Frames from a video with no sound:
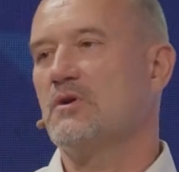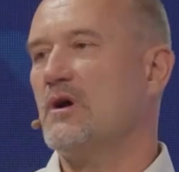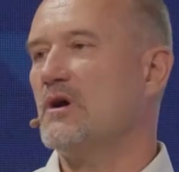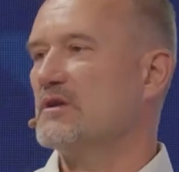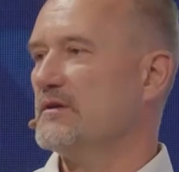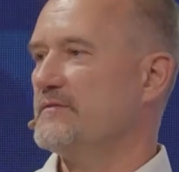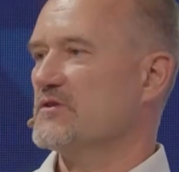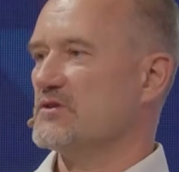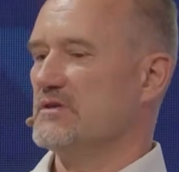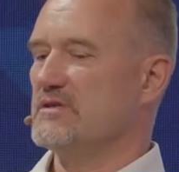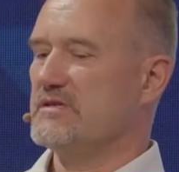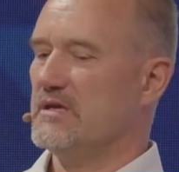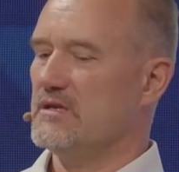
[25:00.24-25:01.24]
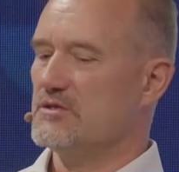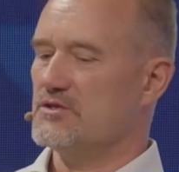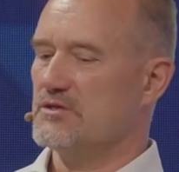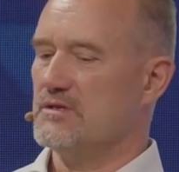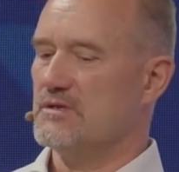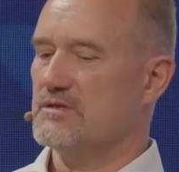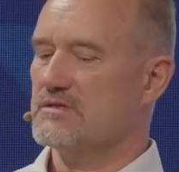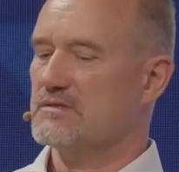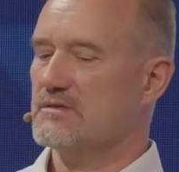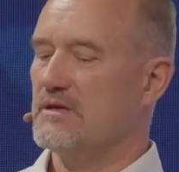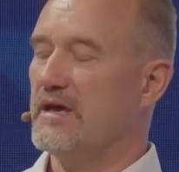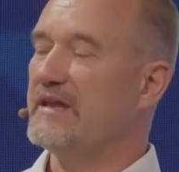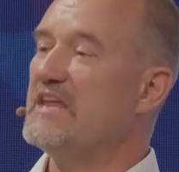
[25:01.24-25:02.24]
artificial intelligence,
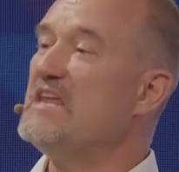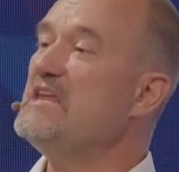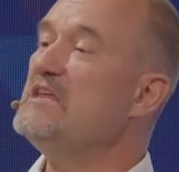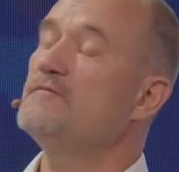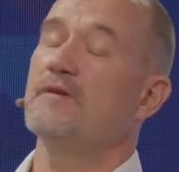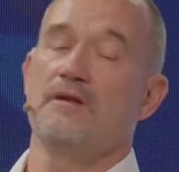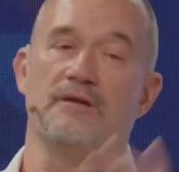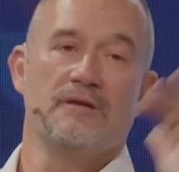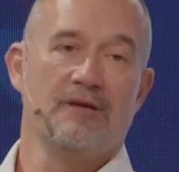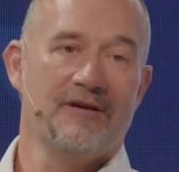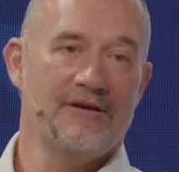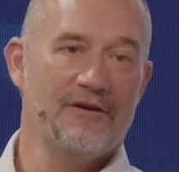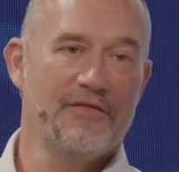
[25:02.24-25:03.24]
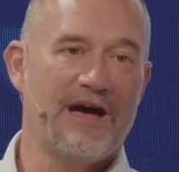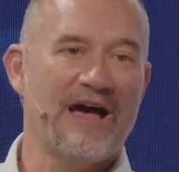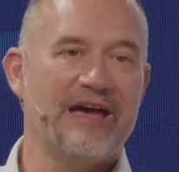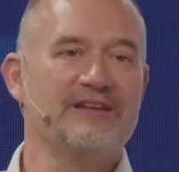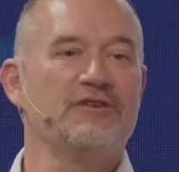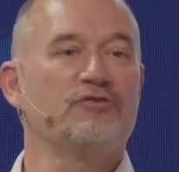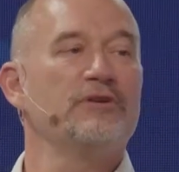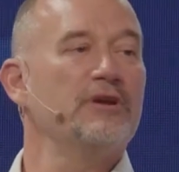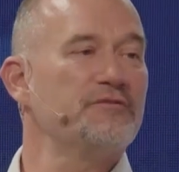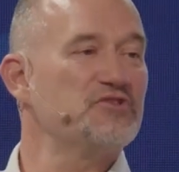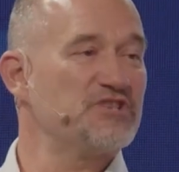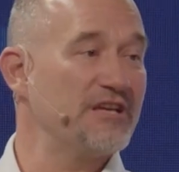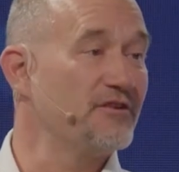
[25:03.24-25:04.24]
and even on the high degree of
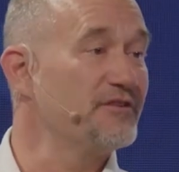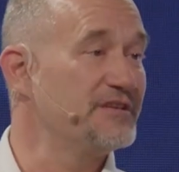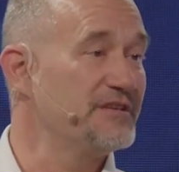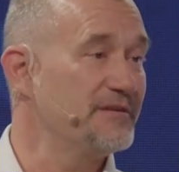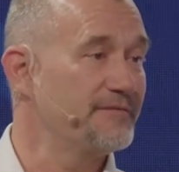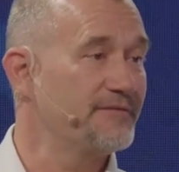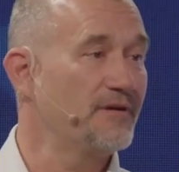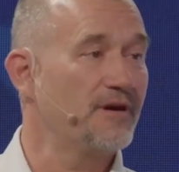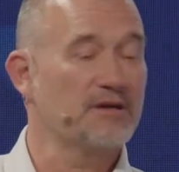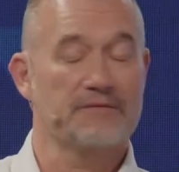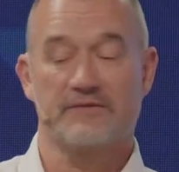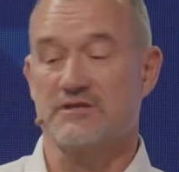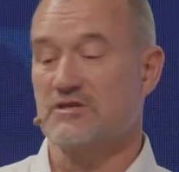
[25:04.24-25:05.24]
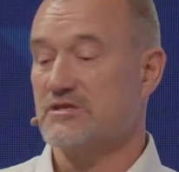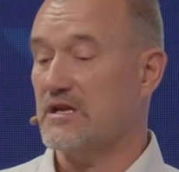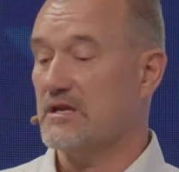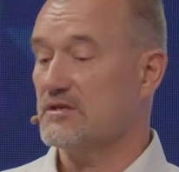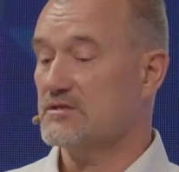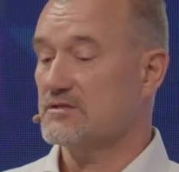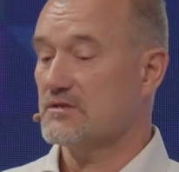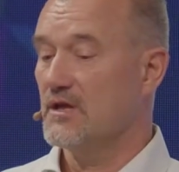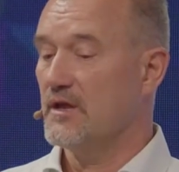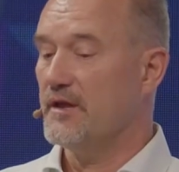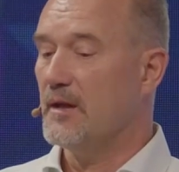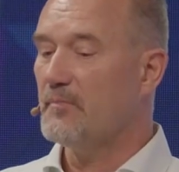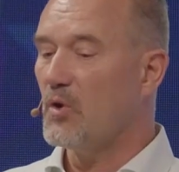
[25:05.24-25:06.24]
generative artificial intelligence.
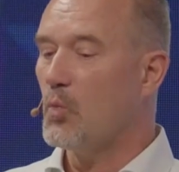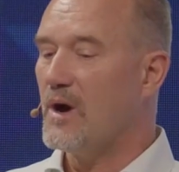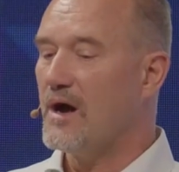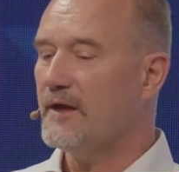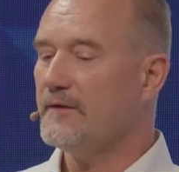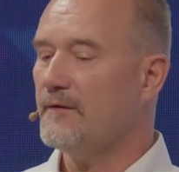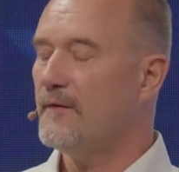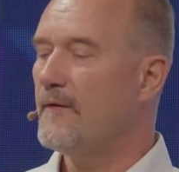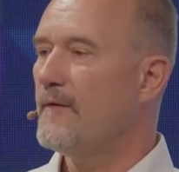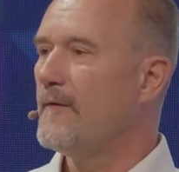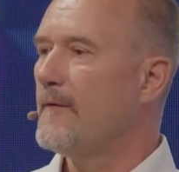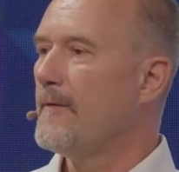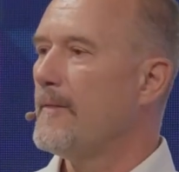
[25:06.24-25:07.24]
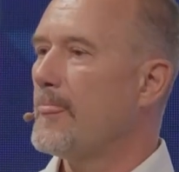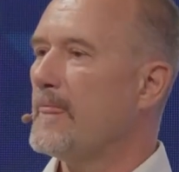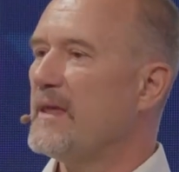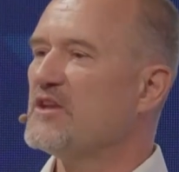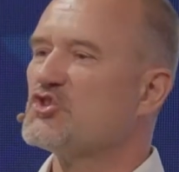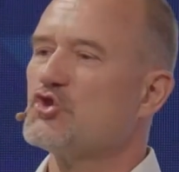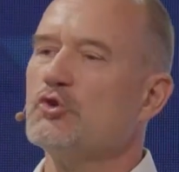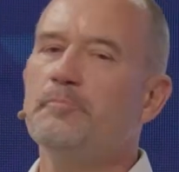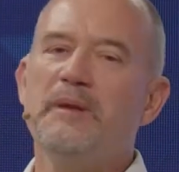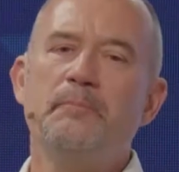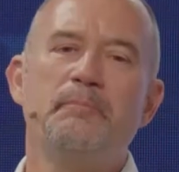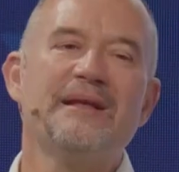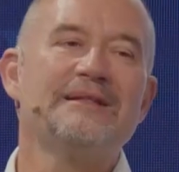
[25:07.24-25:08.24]
Number one, it should be
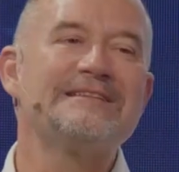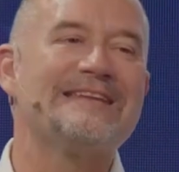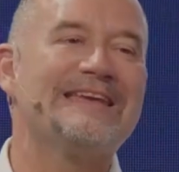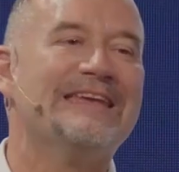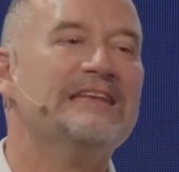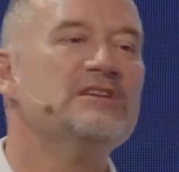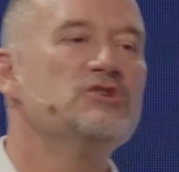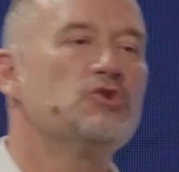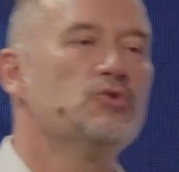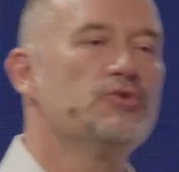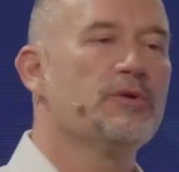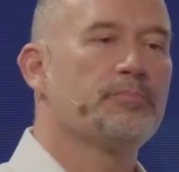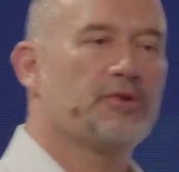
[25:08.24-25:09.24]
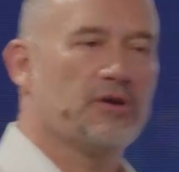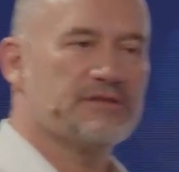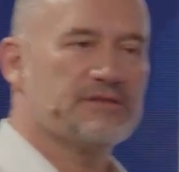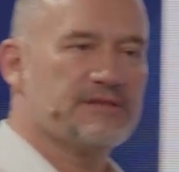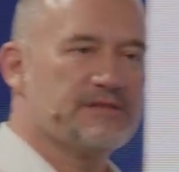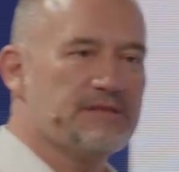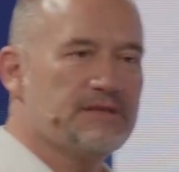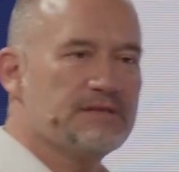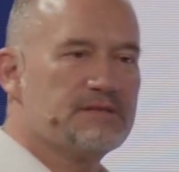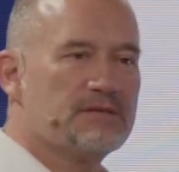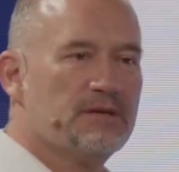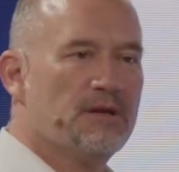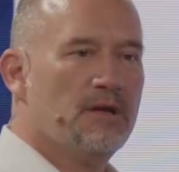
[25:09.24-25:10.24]
built into the processes.
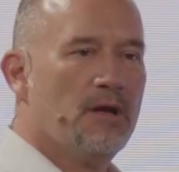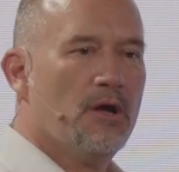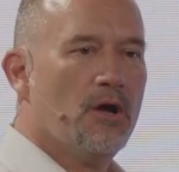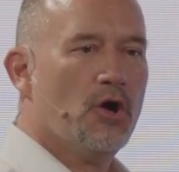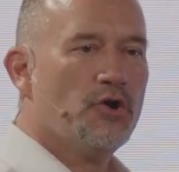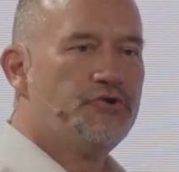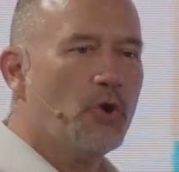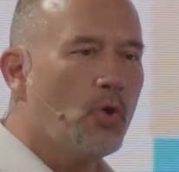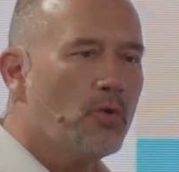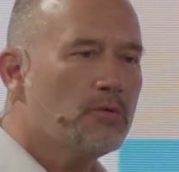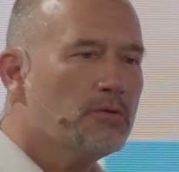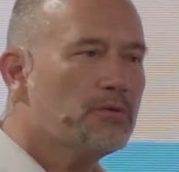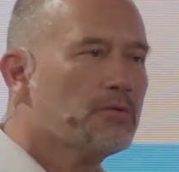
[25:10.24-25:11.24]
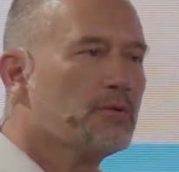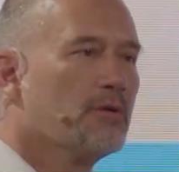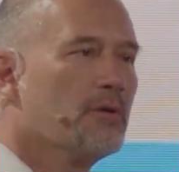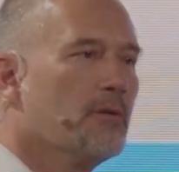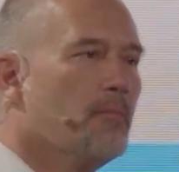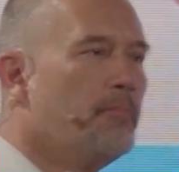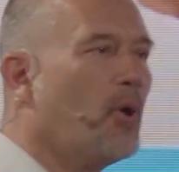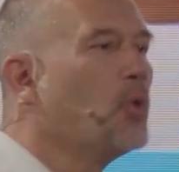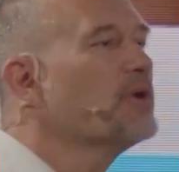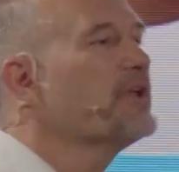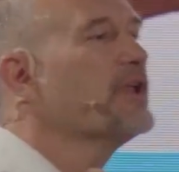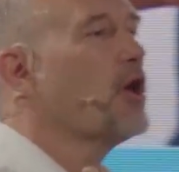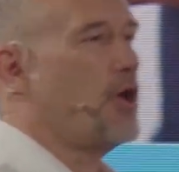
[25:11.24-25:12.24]
Don't bolt
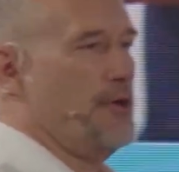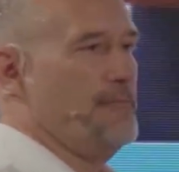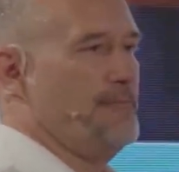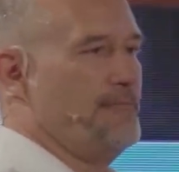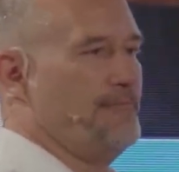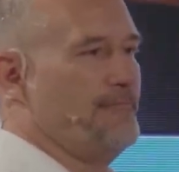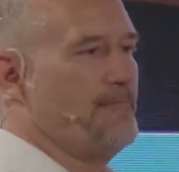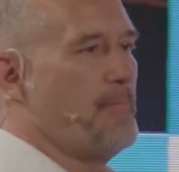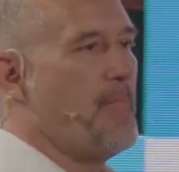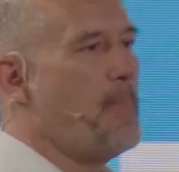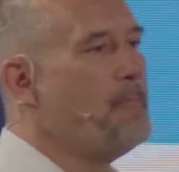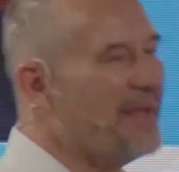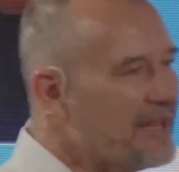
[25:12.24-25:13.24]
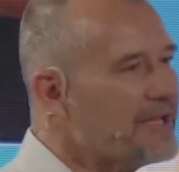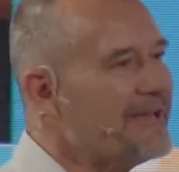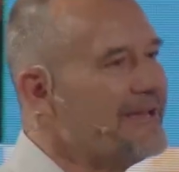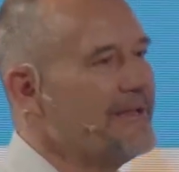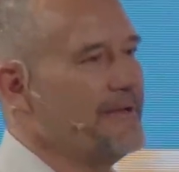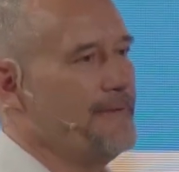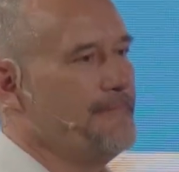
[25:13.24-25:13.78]
it on. build it in.